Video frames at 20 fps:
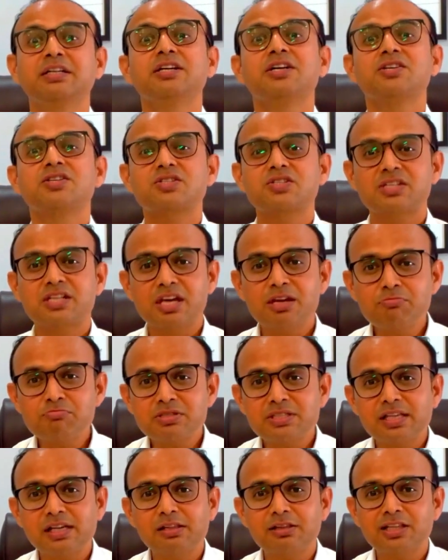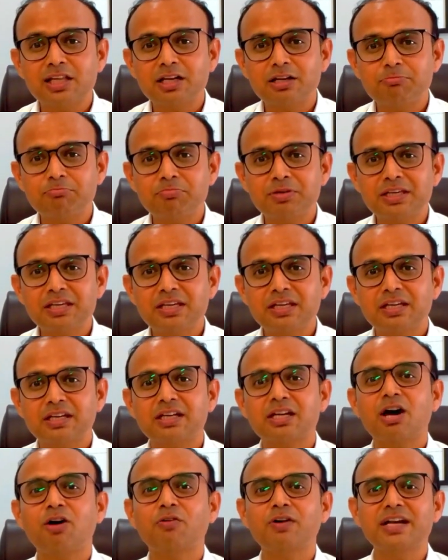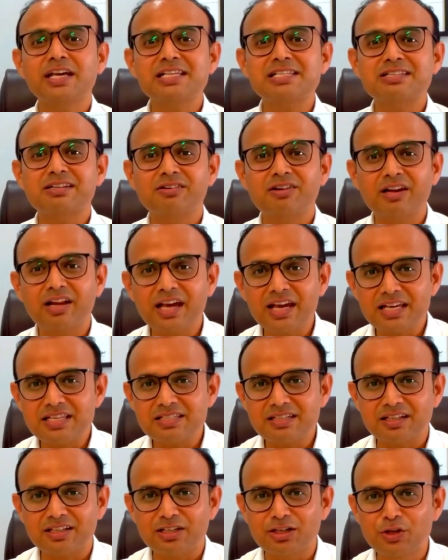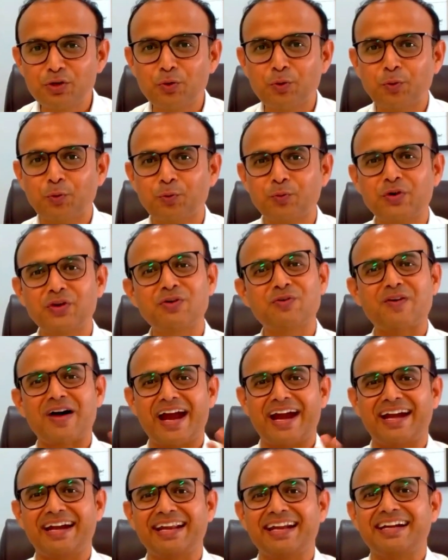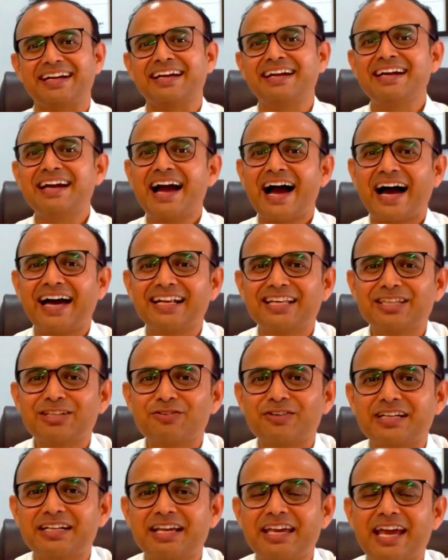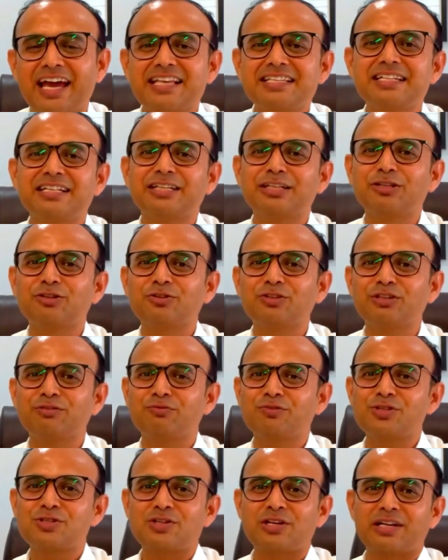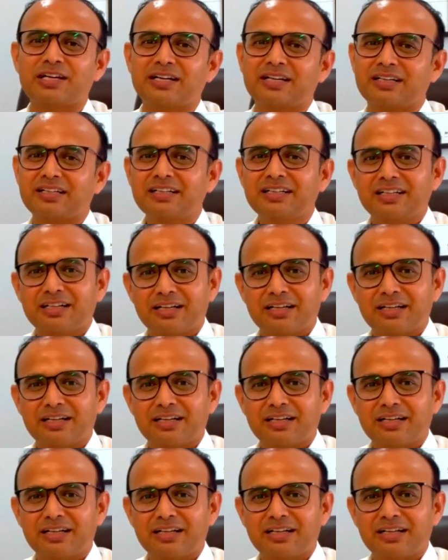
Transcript: stem cell therapy, nowadays laser, new added another one gadget into the fistula